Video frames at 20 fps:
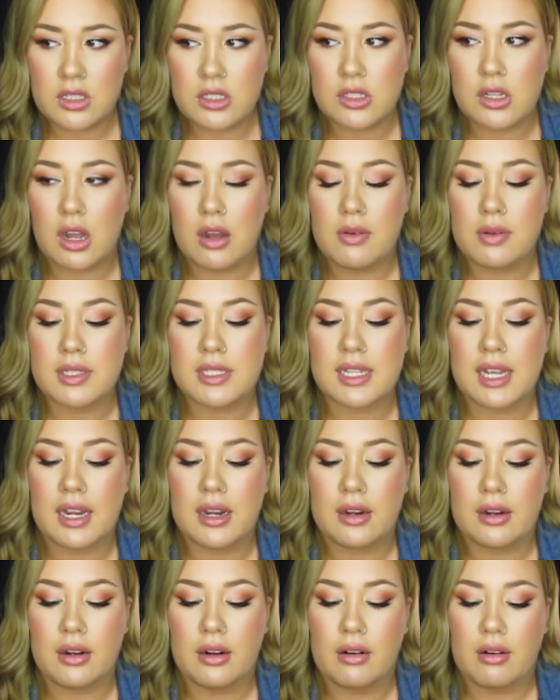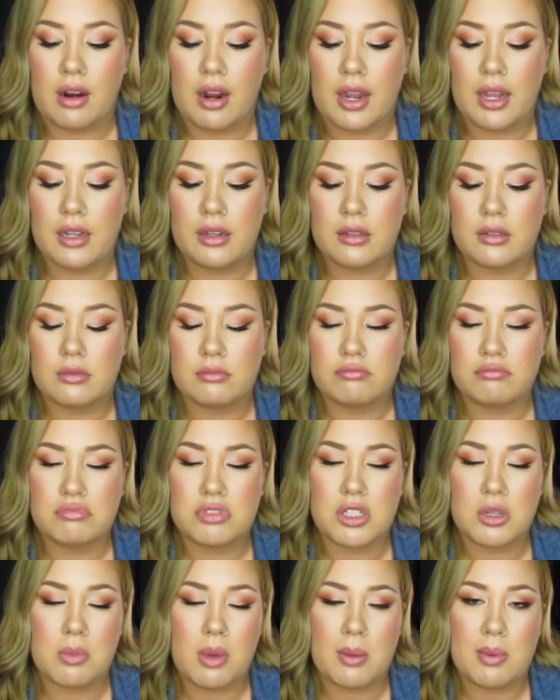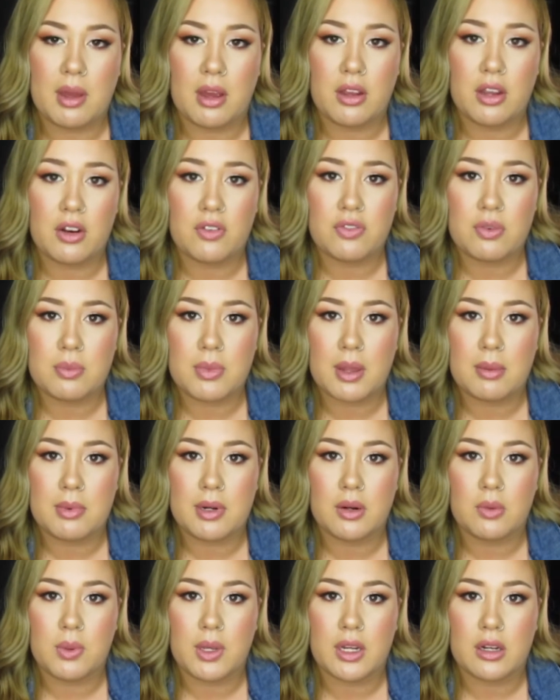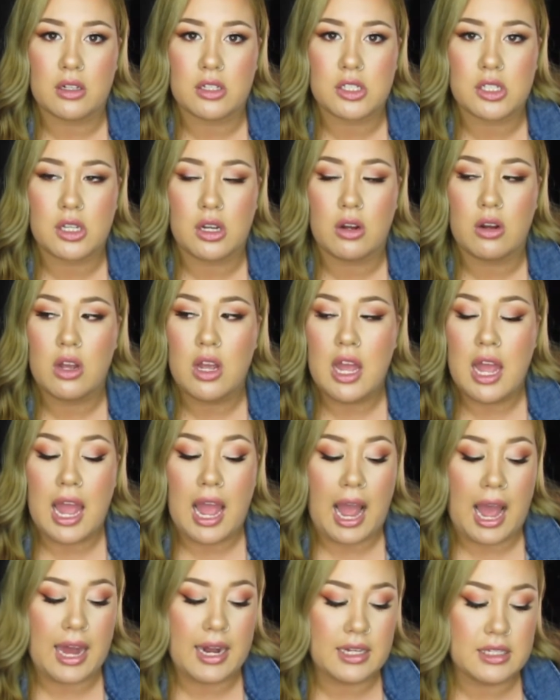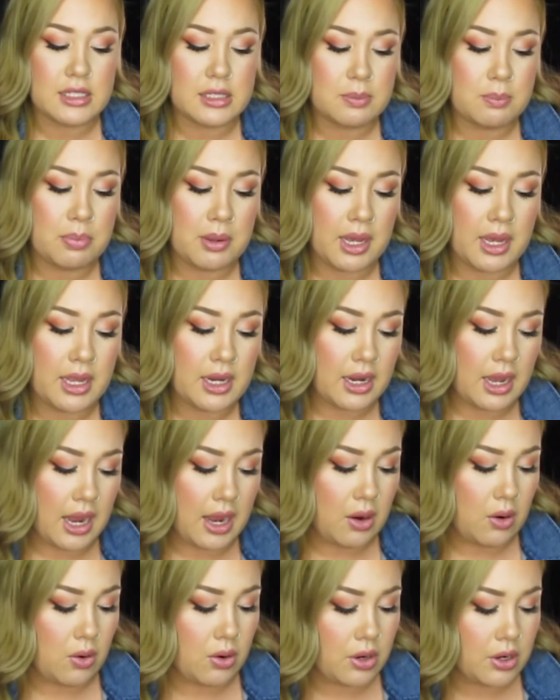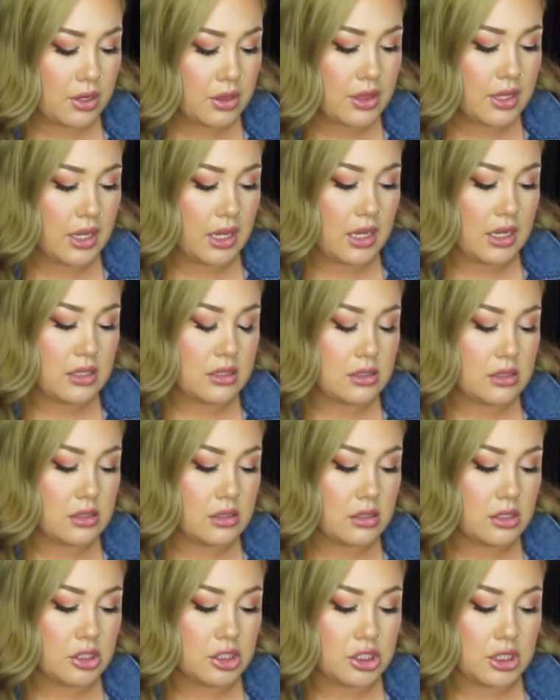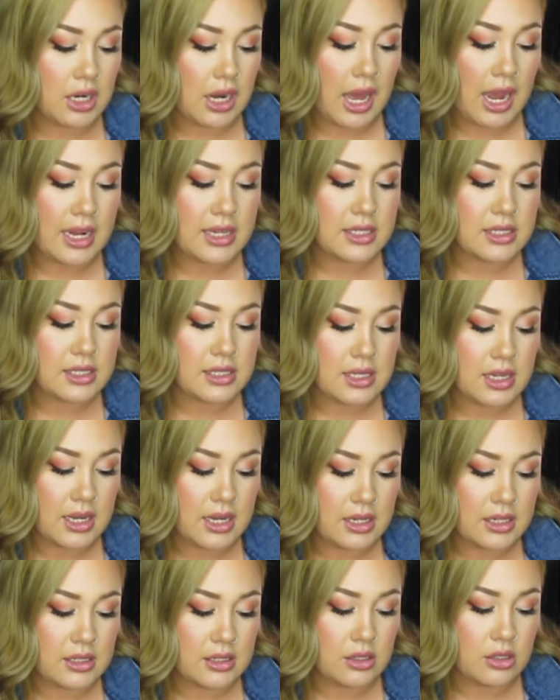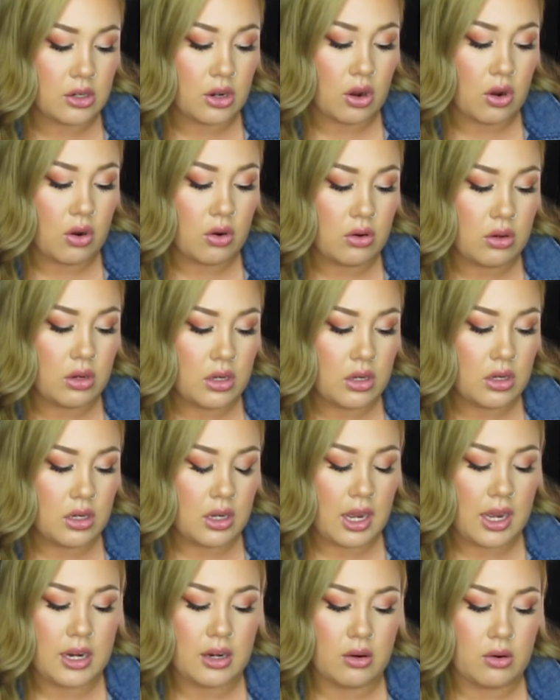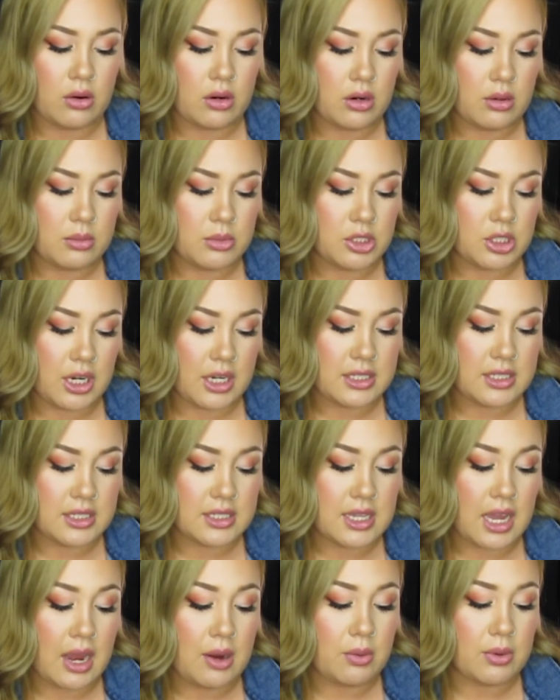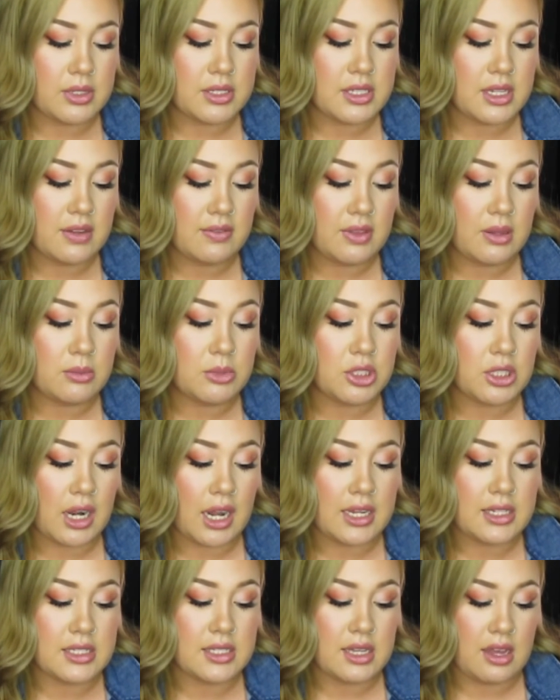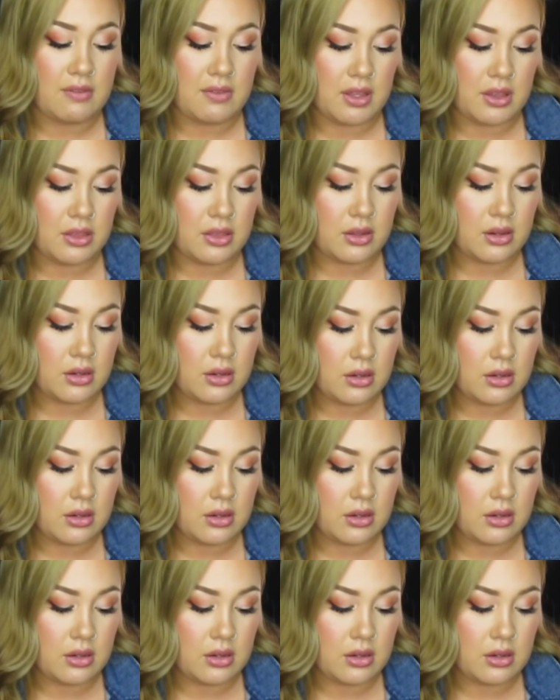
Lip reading: So I was like, all right, so maybe I'll hear from them in a week or so. And it's been, I ordered these July 6th. No, I didn't order them July 6th. I received them July 7th.